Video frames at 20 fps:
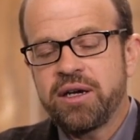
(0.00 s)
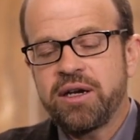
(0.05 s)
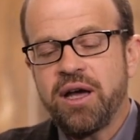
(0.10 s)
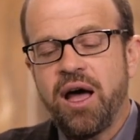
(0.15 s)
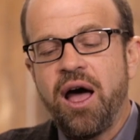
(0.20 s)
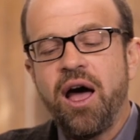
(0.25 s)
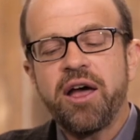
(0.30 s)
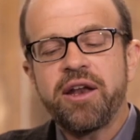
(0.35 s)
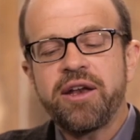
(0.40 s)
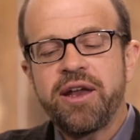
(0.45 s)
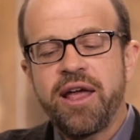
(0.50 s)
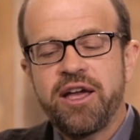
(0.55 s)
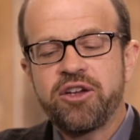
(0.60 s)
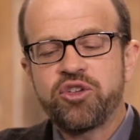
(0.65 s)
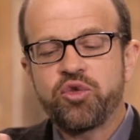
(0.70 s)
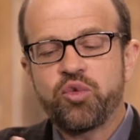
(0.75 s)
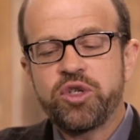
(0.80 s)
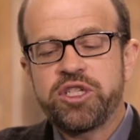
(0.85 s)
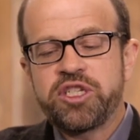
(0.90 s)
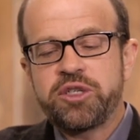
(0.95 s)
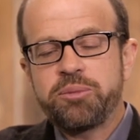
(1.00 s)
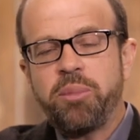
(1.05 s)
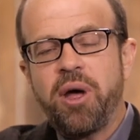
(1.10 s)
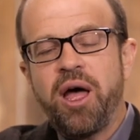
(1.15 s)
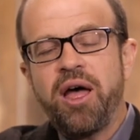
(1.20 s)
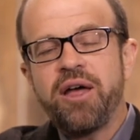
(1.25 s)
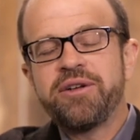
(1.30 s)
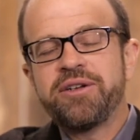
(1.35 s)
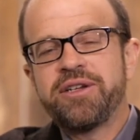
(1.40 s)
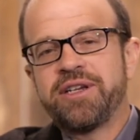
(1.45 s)
God has
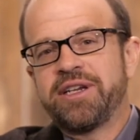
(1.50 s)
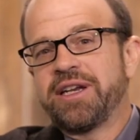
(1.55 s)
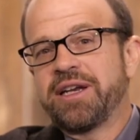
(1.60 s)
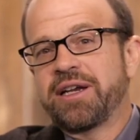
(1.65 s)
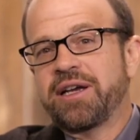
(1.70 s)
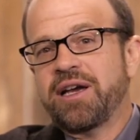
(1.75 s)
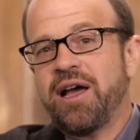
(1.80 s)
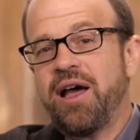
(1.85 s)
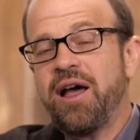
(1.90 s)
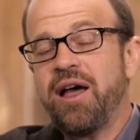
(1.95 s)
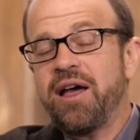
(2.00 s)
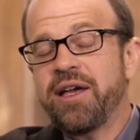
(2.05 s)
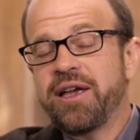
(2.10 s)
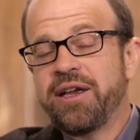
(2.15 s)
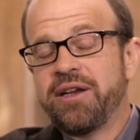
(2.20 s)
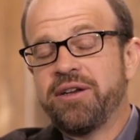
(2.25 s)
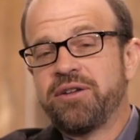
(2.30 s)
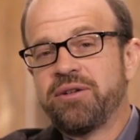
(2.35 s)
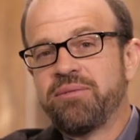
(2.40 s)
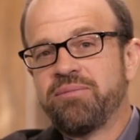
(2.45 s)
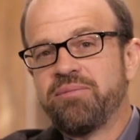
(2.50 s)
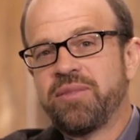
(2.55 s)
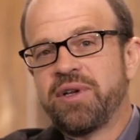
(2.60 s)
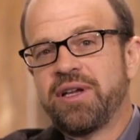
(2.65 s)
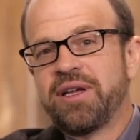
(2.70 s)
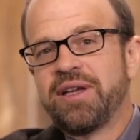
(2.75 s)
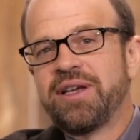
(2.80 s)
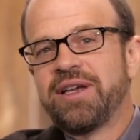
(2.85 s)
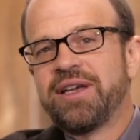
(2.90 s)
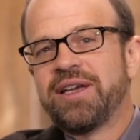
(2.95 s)
responded in kind
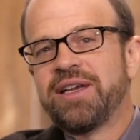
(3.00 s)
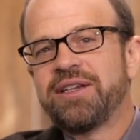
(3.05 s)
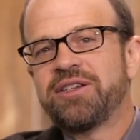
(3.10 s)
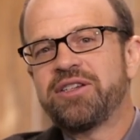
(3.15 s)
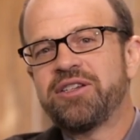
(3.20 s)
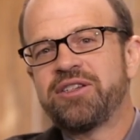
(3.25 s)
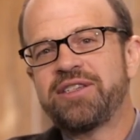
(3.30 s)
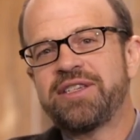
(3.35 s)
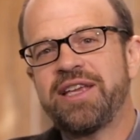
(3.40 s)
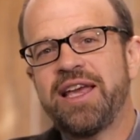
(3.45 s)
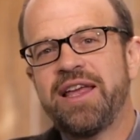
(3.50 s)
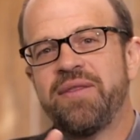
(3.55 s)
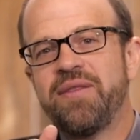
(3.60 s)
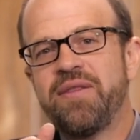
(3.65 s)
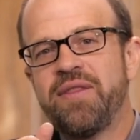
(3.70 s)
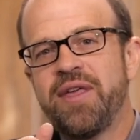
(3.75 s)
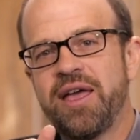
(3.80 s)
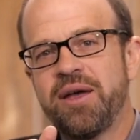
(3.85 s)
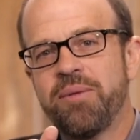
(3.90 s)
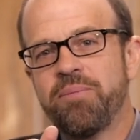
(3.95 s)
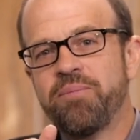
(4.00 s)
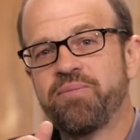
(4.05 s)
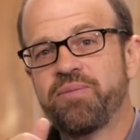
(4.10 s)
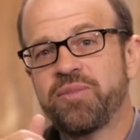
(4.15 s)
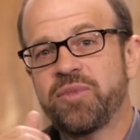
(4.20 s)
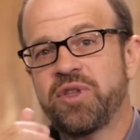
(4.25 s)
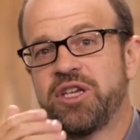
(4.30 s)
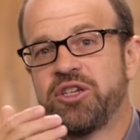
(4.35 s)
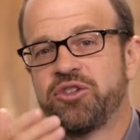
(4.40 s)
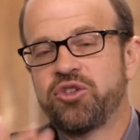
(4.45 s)
to send them
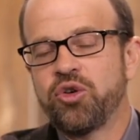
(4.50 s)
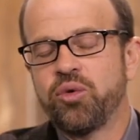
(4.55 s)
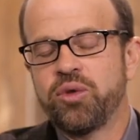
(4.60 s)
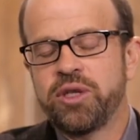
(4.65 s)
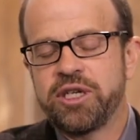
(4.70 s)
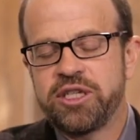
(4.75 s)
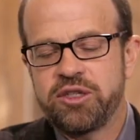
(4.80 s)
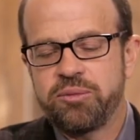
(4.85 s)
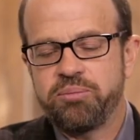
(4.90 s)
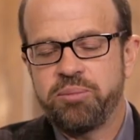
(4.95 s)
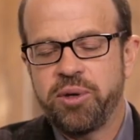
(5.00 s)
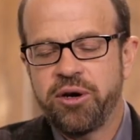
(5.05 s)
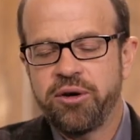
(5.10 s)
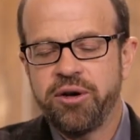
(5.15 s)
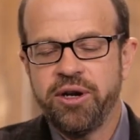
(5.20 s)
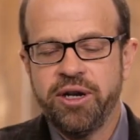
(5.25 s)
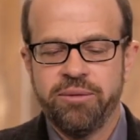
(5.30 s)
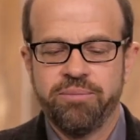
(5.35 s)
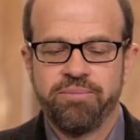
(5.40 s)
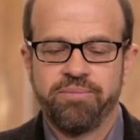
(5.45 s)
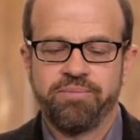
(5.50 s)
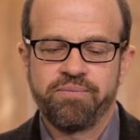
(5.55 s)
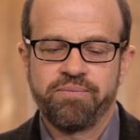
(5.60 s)
His Holy Spirit.